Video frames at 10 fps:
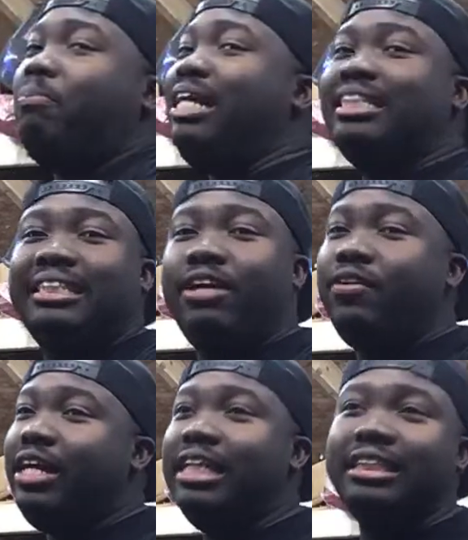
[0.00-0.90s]
B
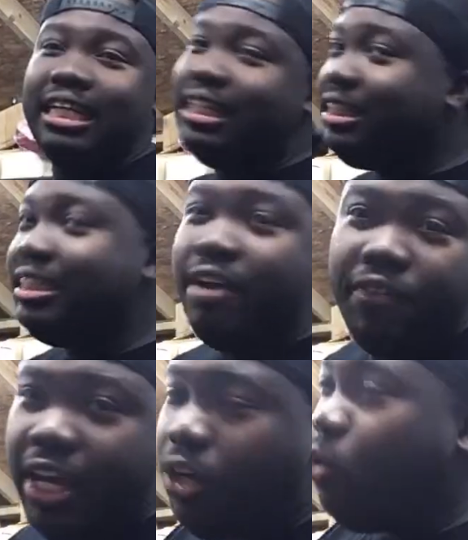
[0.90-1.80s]
series and a
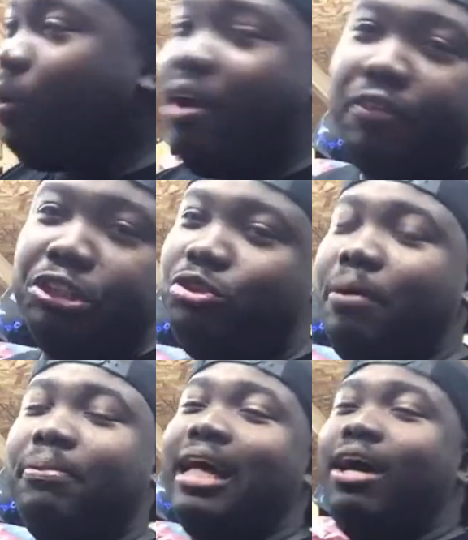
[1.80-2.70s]
Civic or whatever
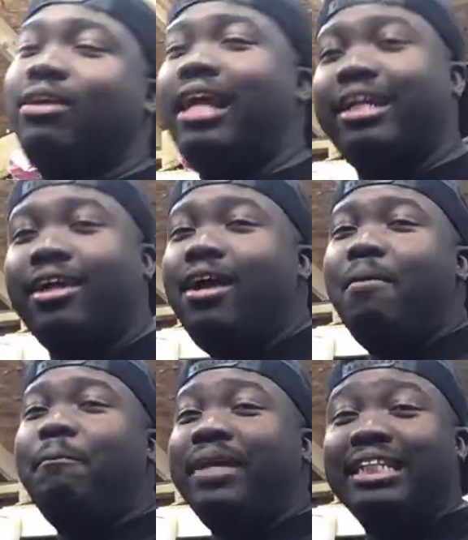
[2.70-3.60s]
stripped out. Like,
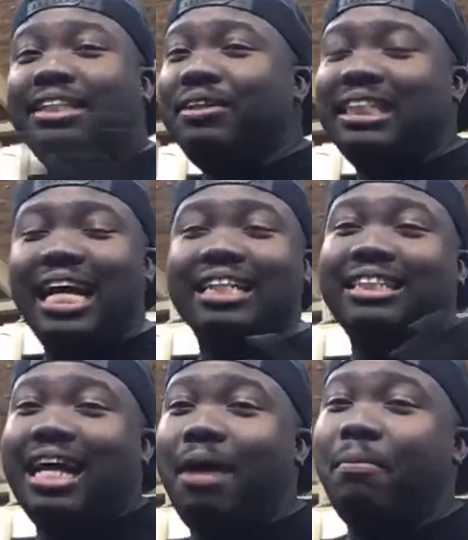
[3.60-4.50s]
B series had its
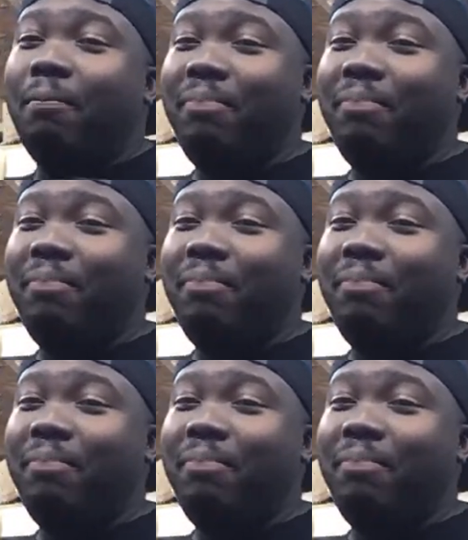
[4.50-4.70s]
time, but